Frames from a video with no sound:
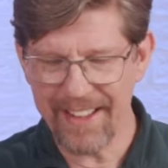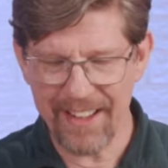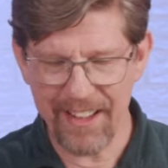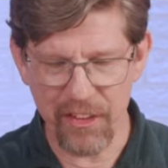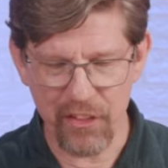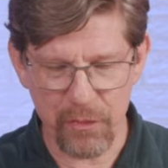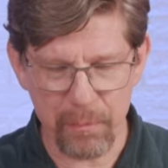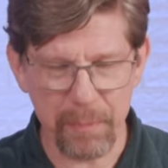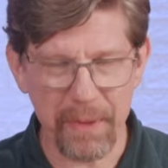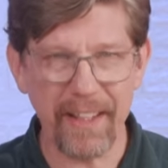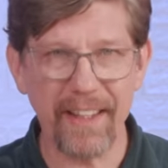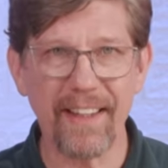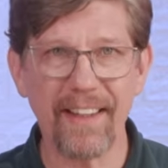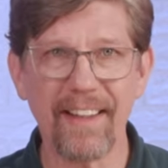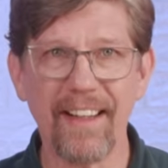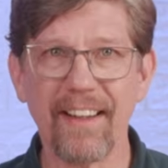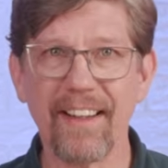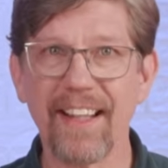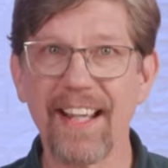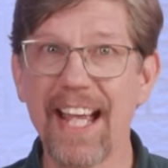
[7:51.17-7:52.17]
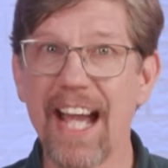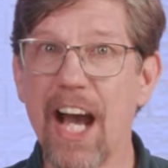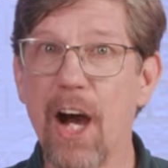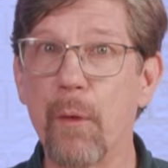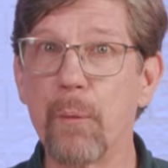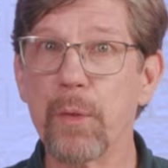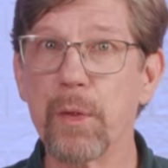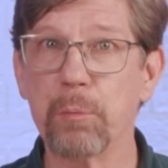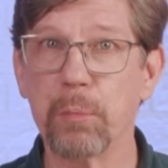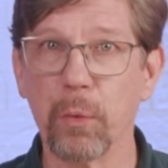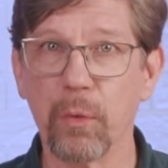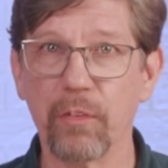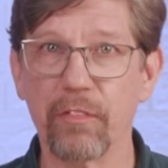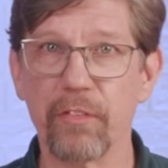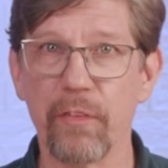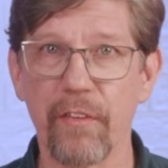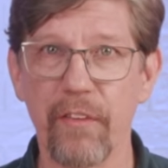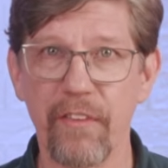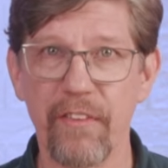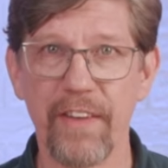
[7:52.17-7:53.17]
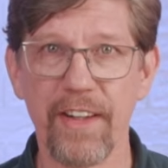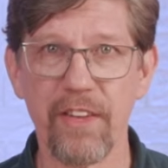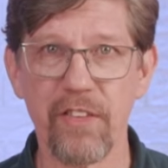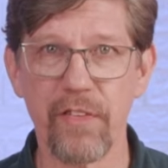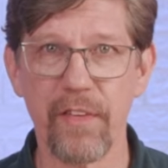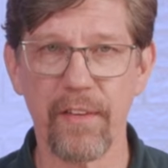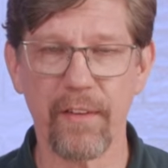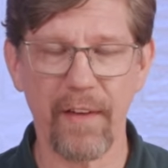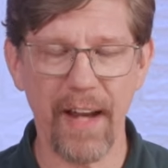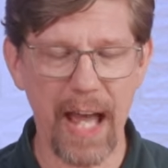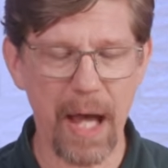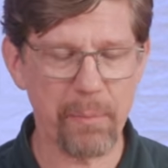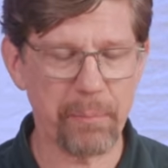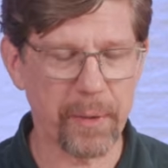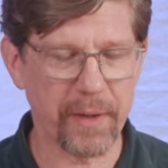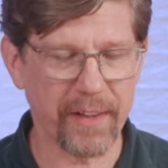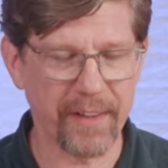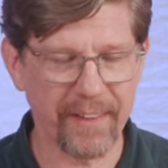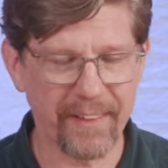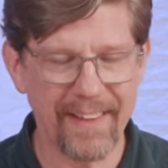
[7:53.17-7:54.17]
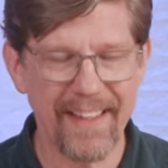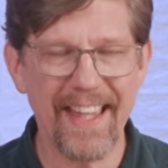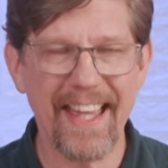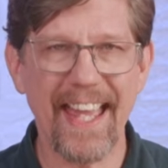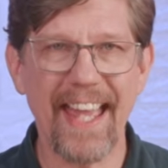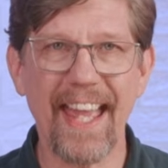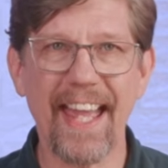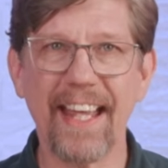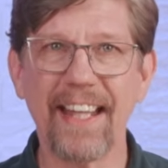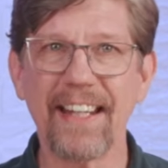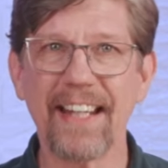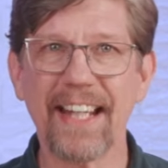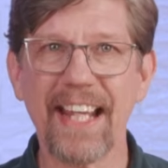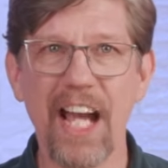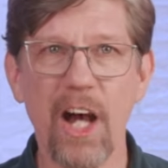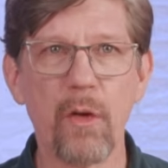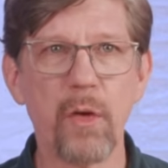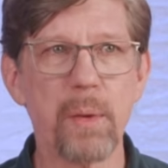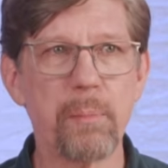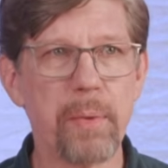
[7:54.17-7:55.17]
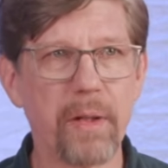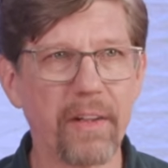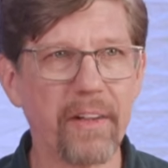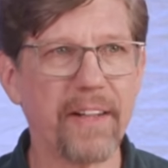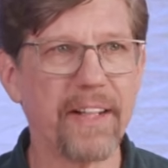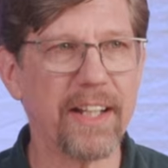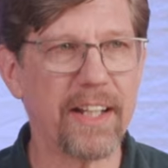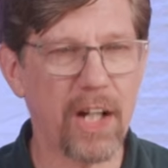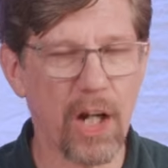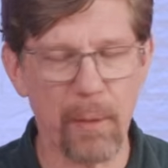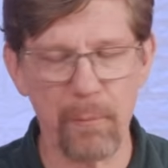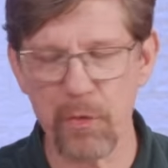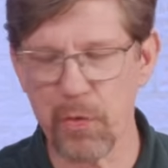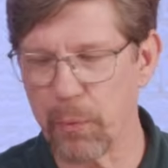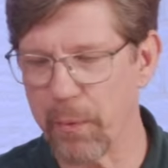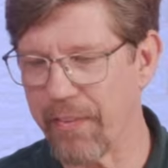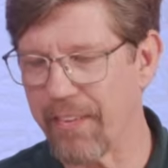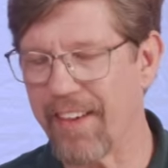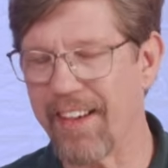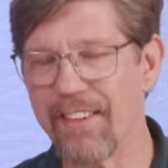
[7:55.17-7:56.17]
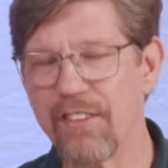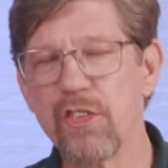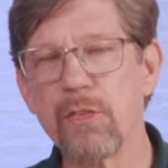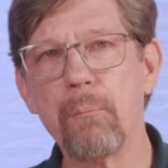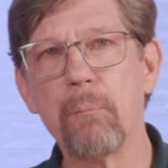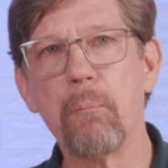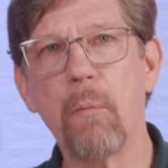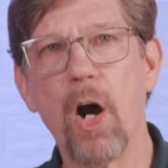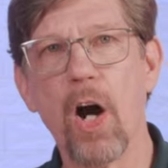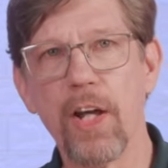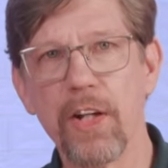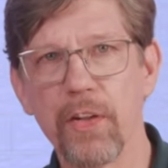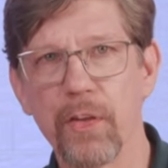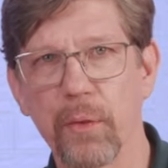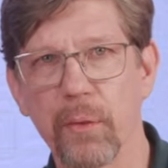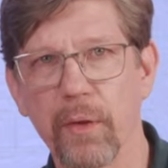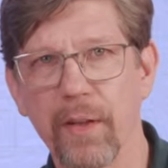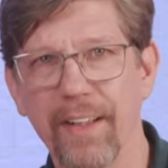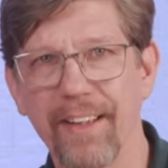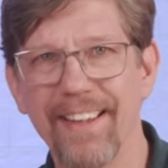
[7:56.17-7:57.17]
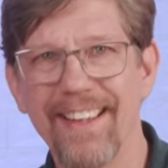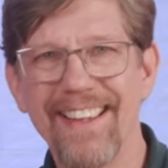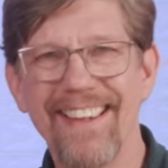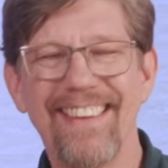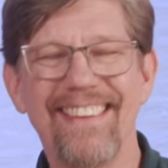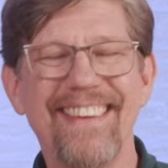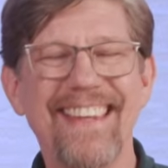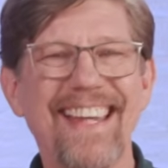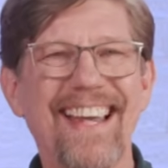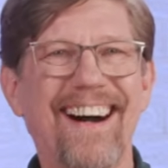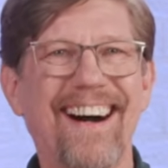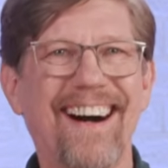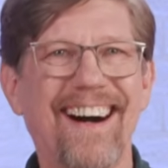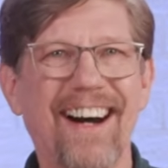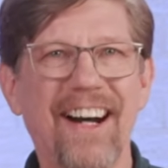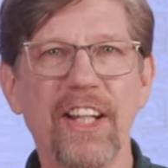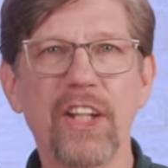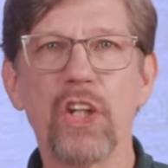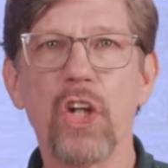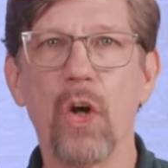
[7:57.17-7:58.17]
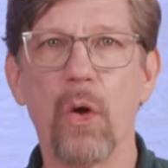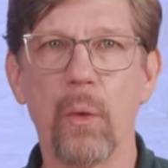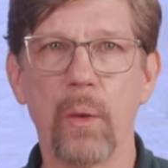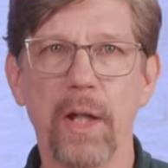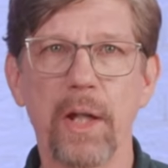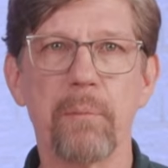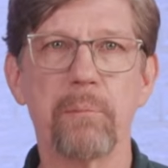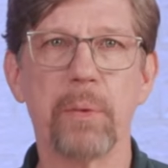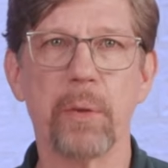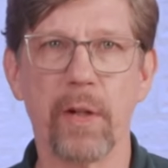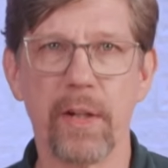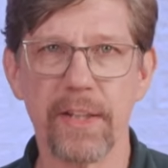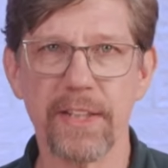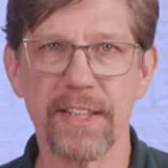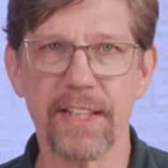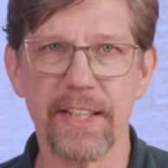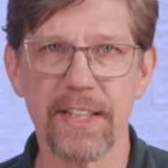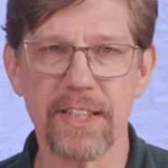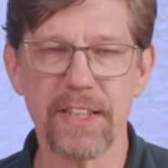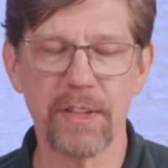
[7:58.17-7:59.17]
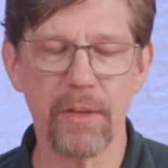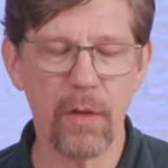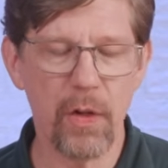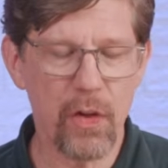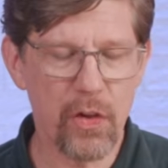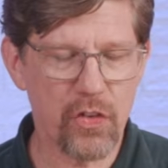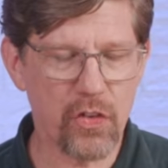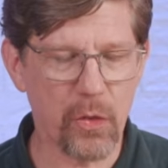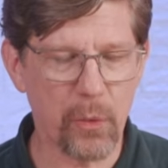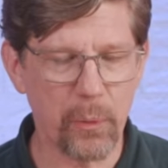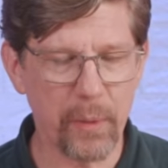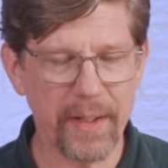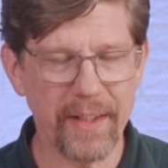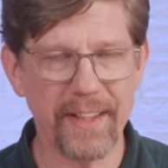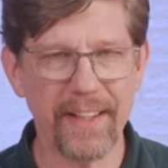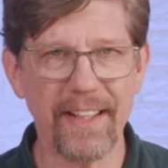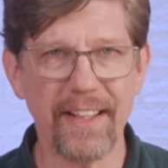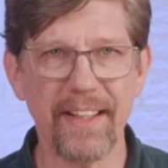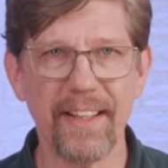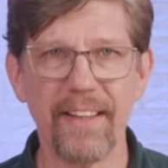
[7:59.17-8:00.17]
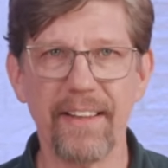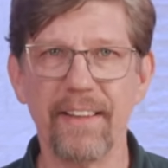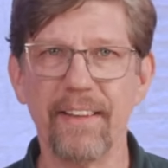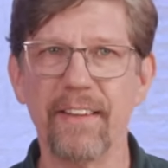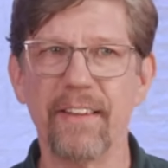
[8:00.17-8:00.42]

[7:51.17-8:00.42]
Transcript: is being accountable for the things that are happening. And accountability comes with us monitoring the ongoing process. So we need